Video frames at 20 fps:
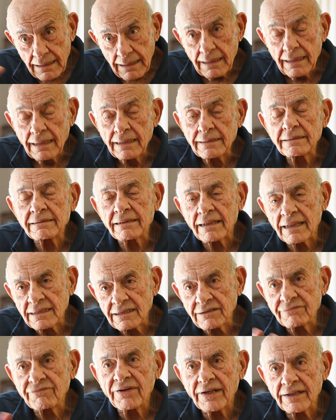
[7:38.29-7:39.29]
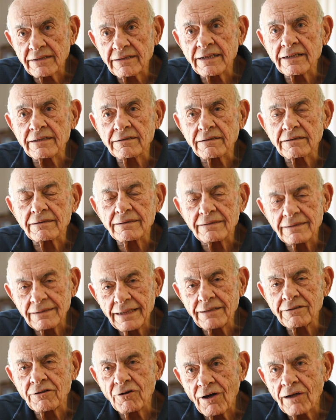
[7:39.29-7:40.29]
I transferred it.
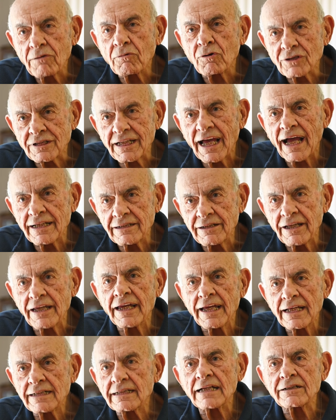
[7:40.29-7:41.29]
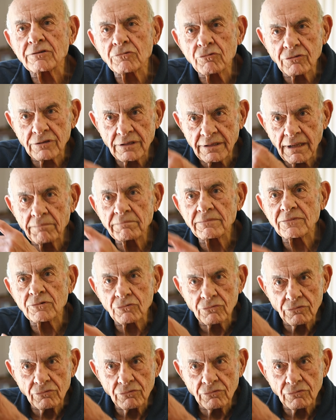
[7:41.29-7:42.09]
I was hiding it. I took them